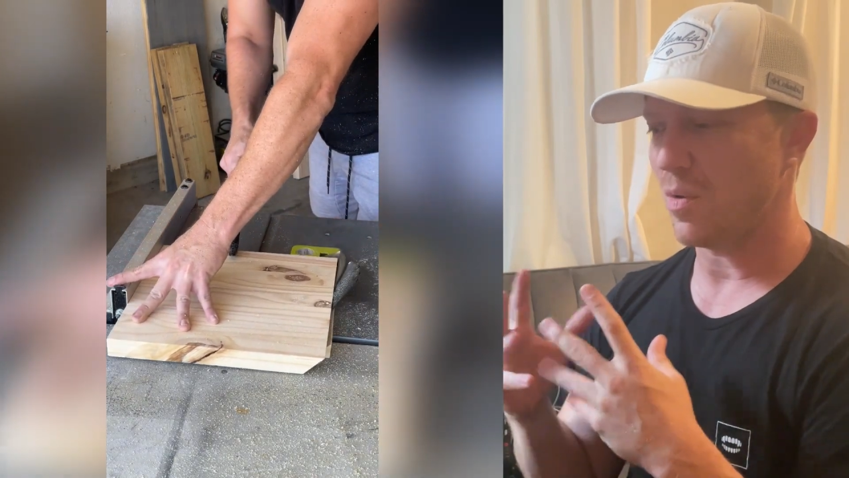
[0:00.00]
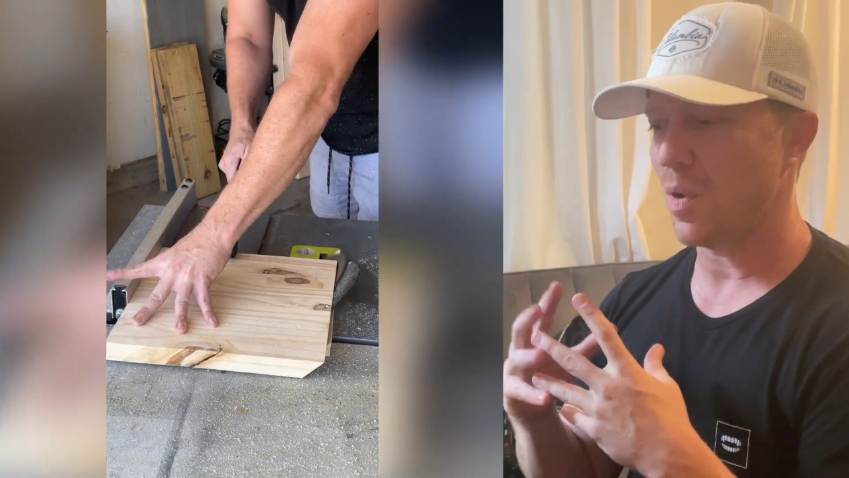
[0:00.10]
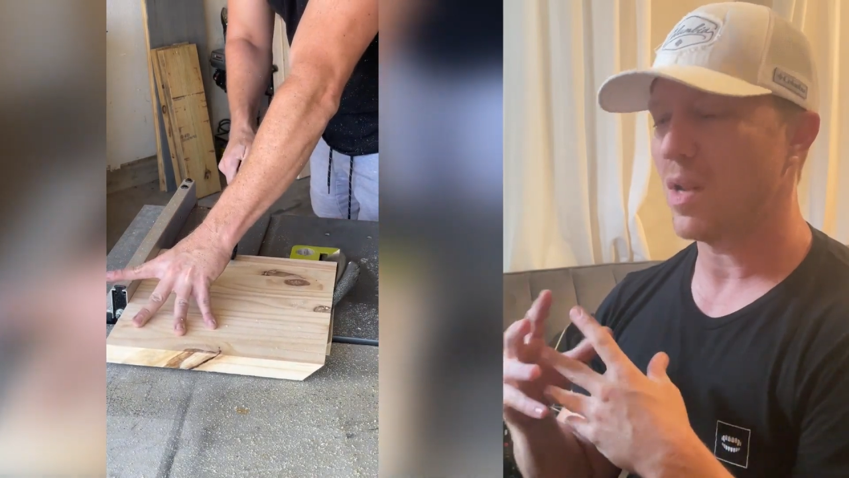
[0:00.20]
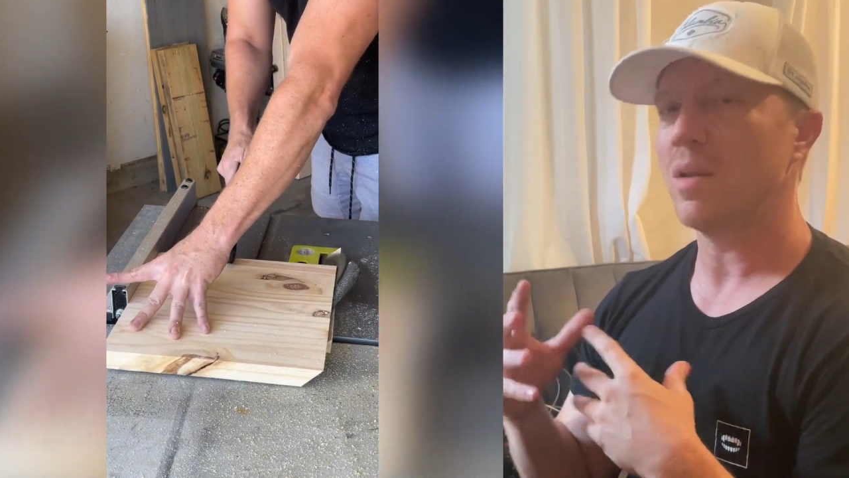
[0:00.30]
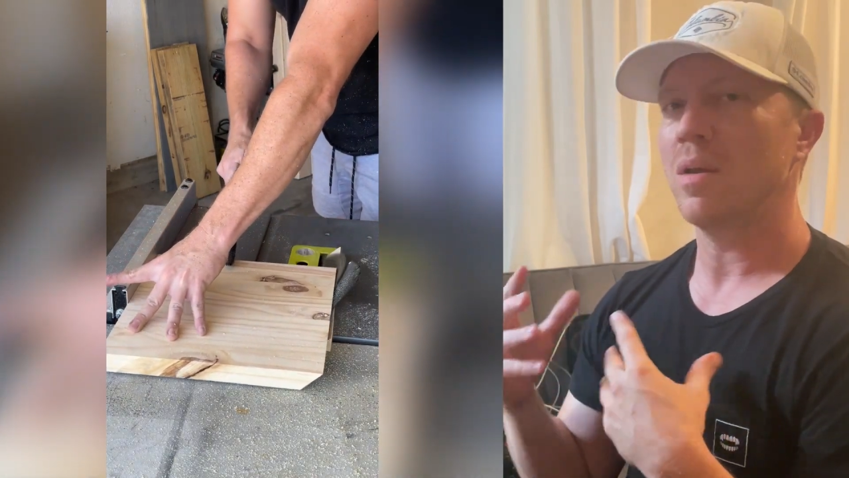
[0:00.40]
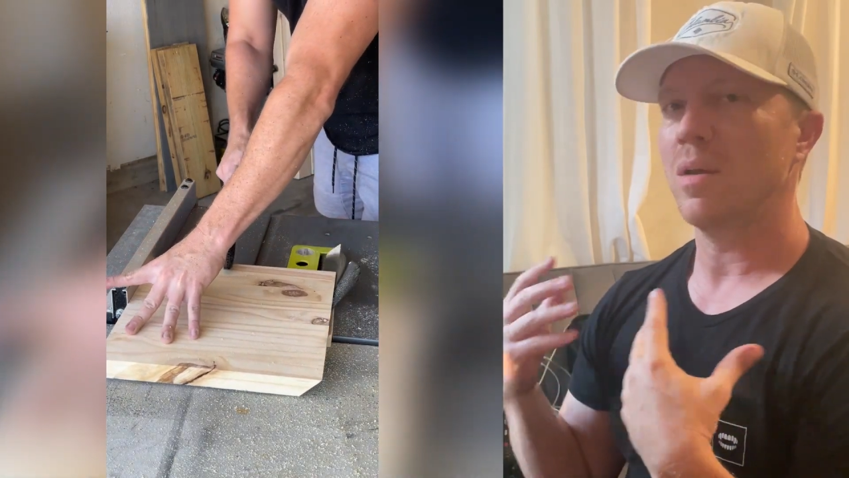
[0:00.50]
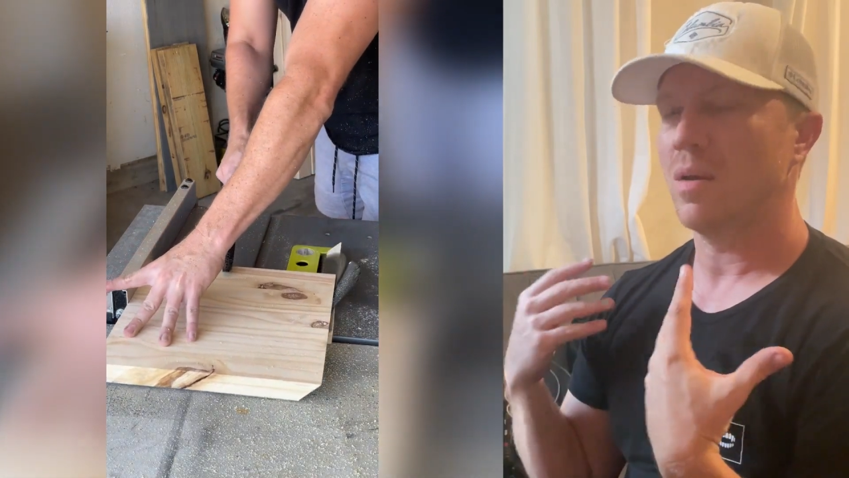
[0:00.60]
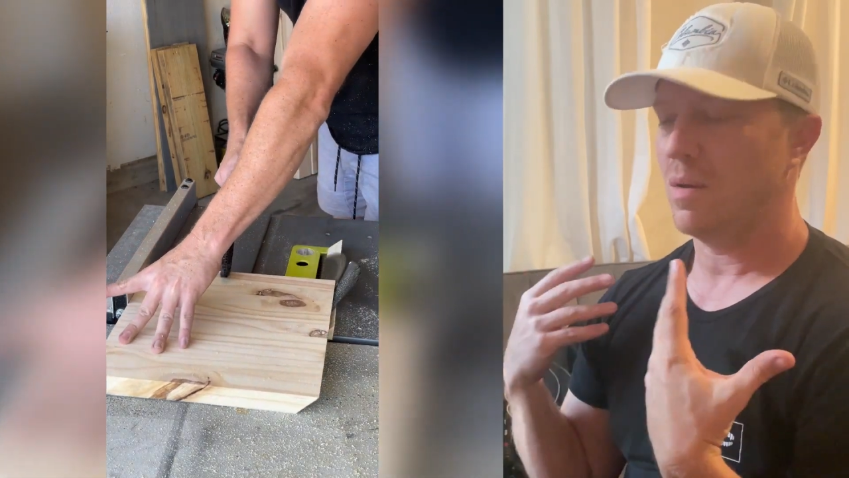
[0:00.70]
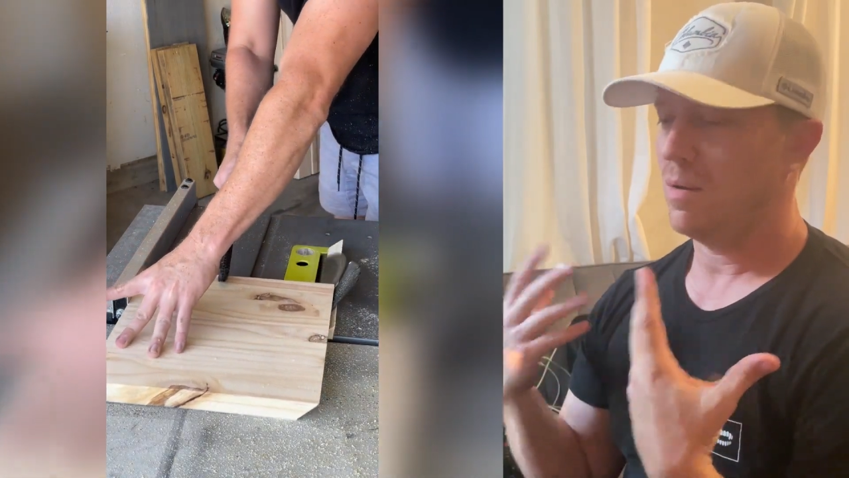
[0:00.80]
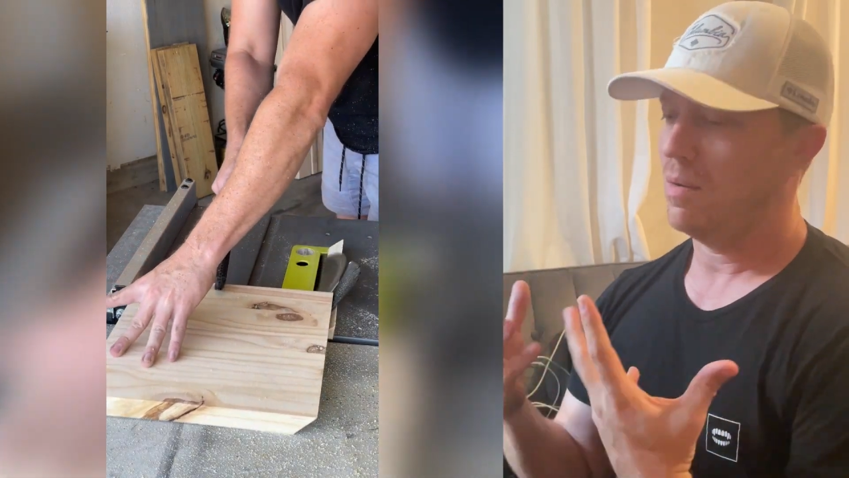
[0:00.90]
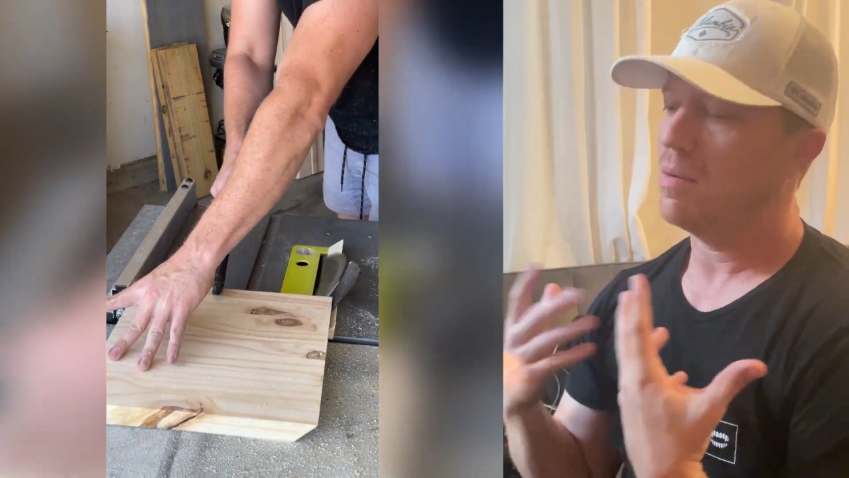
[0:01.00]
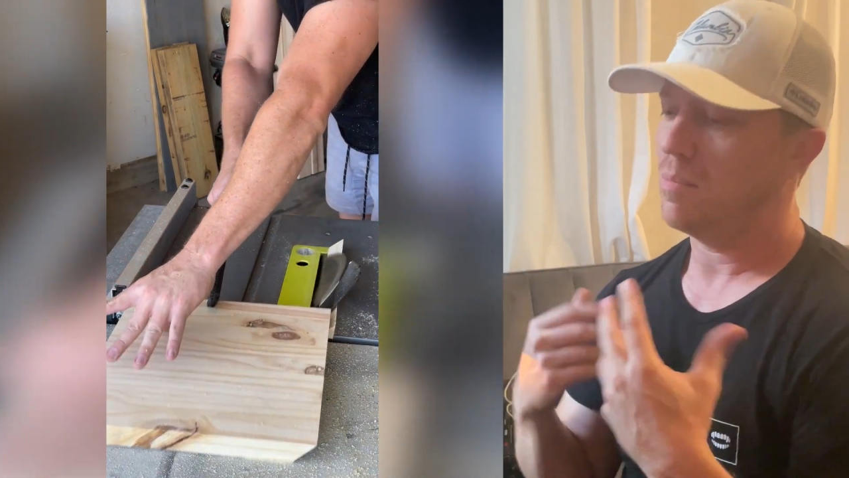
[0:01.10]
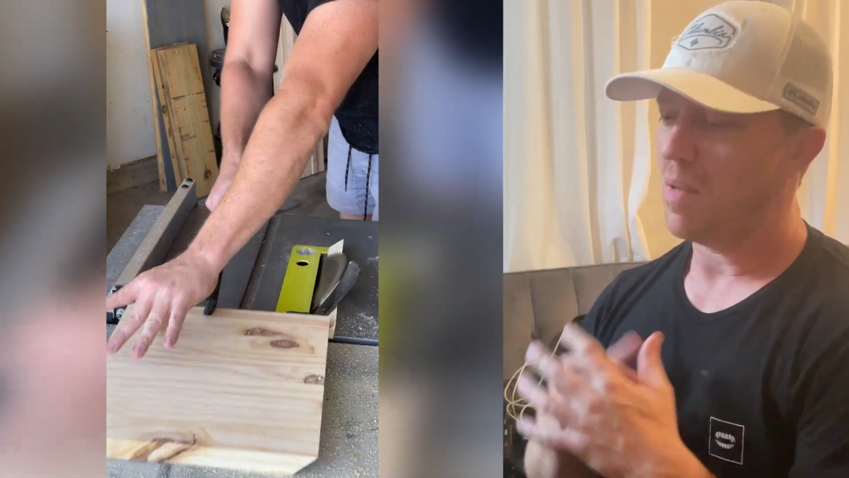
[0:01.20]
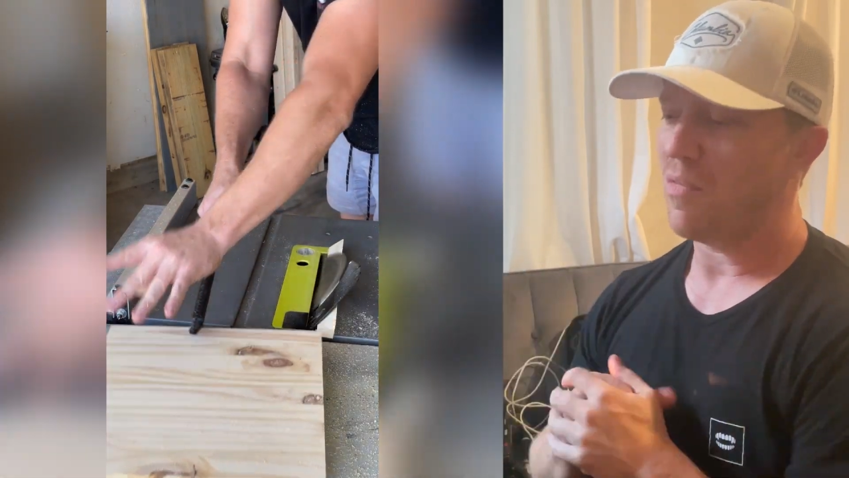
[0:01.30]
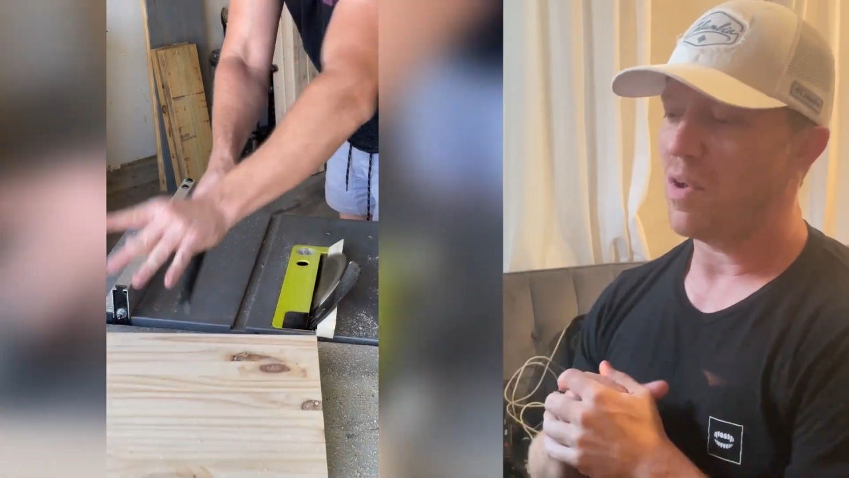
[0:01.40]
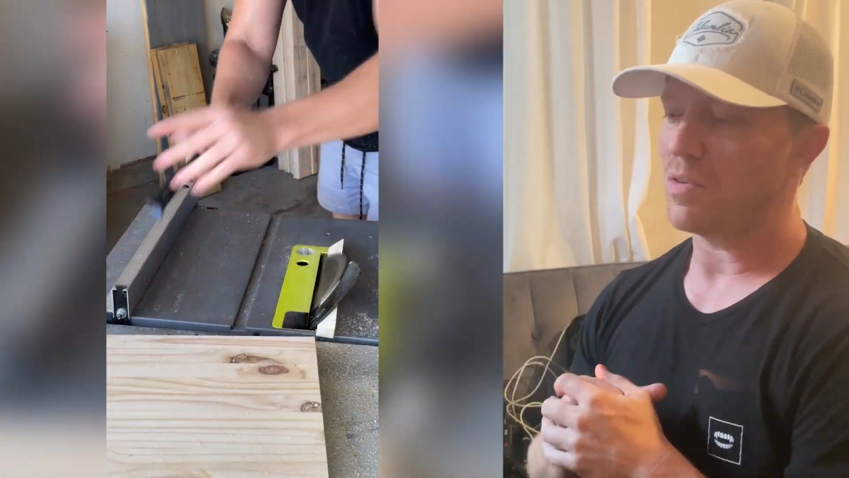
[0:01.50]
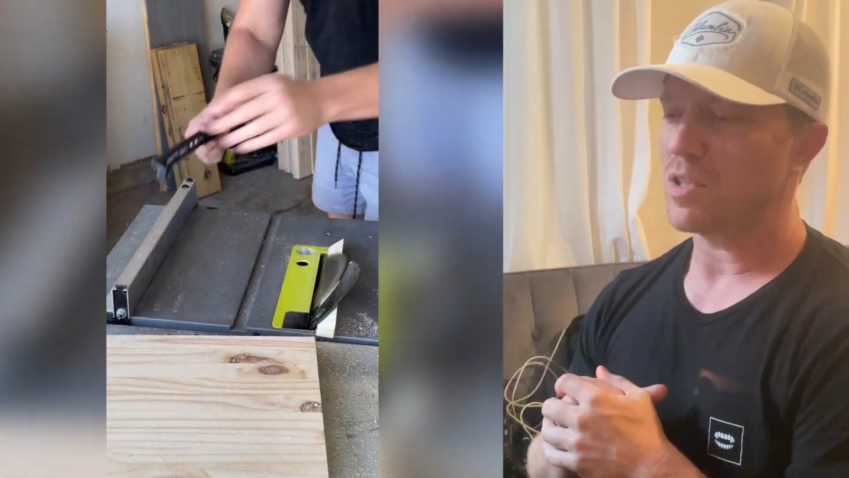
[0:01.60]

what? My followers